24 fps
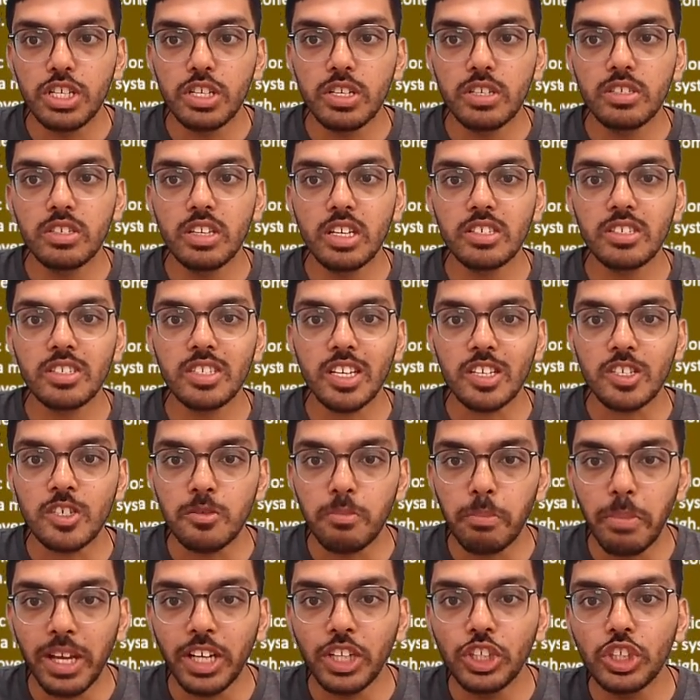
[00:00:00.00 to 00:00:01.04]
is the
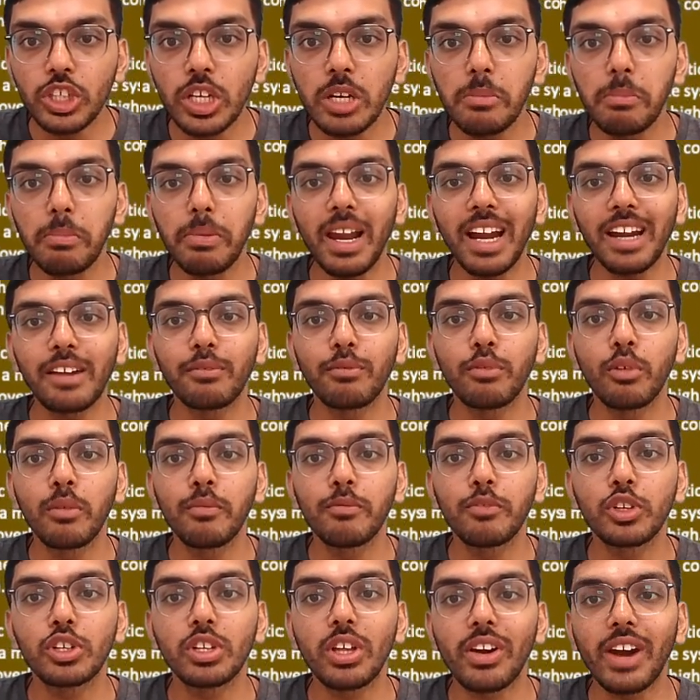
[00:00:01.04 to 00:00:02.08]
suspension platform
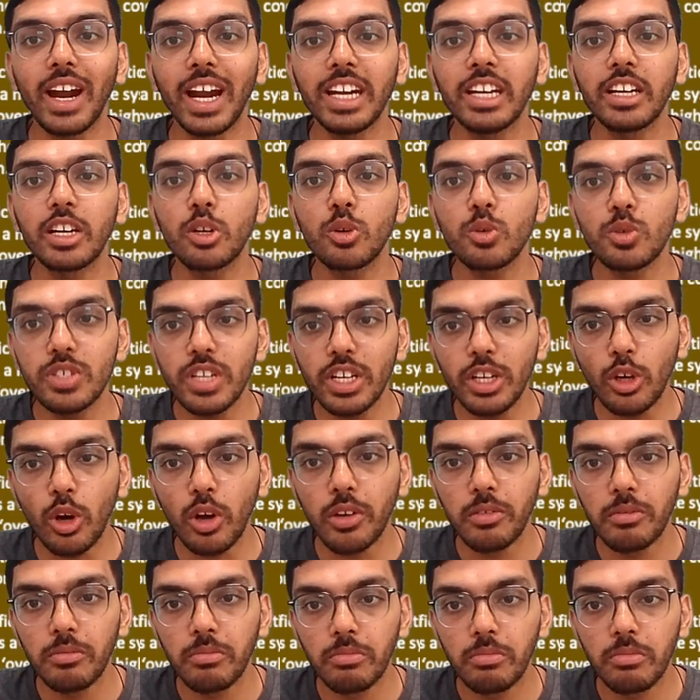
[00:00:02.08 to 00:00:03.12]
for the rider to sit on.